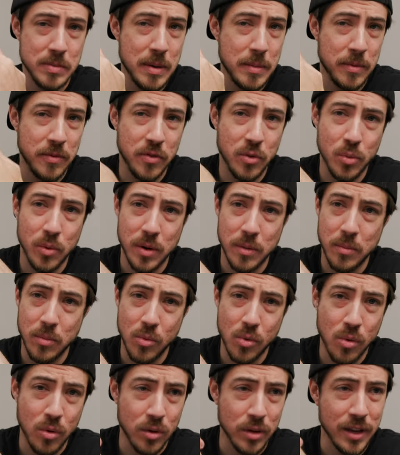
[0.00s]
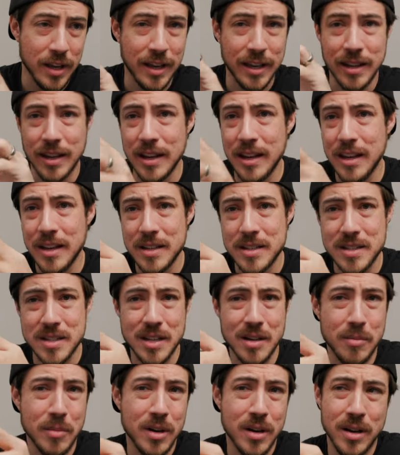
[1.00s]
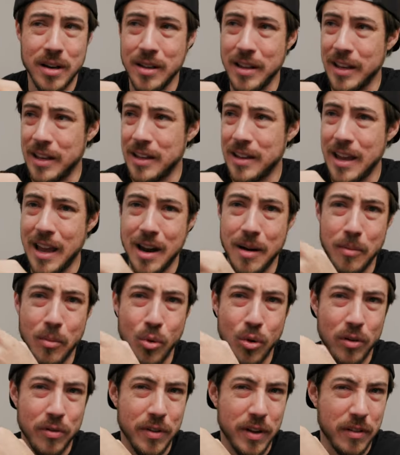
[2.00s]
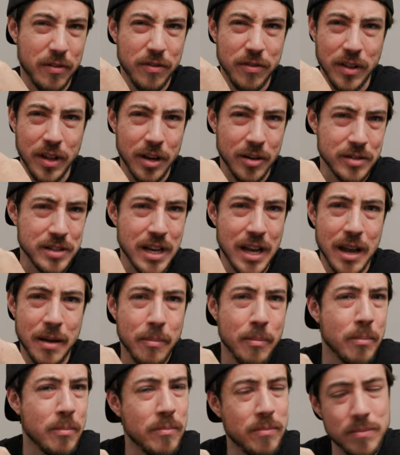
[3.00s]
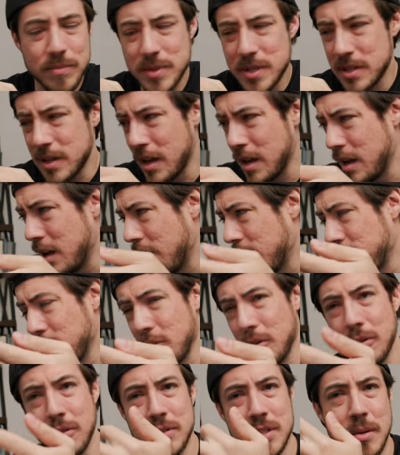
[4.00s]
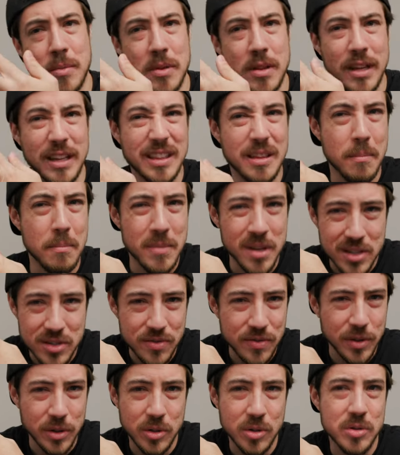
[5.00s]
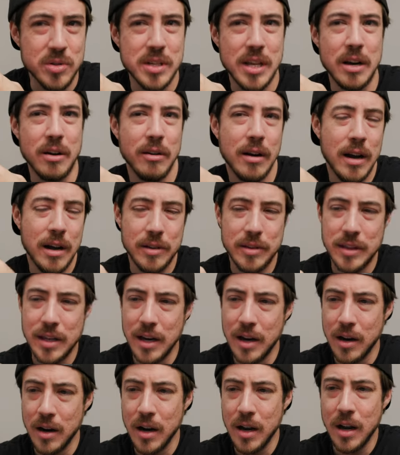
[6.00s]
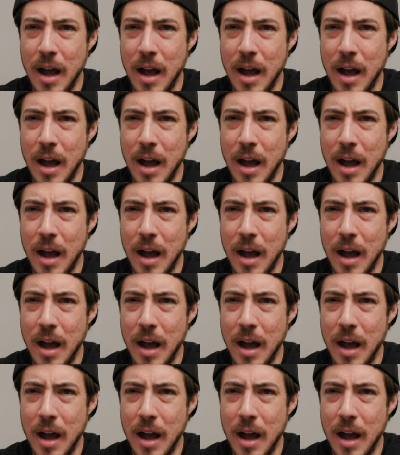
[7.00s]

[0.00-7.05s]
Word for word: Maybe if you want more like cinema, like anamorphic flare type stuff or some of like the mist filters that are out there.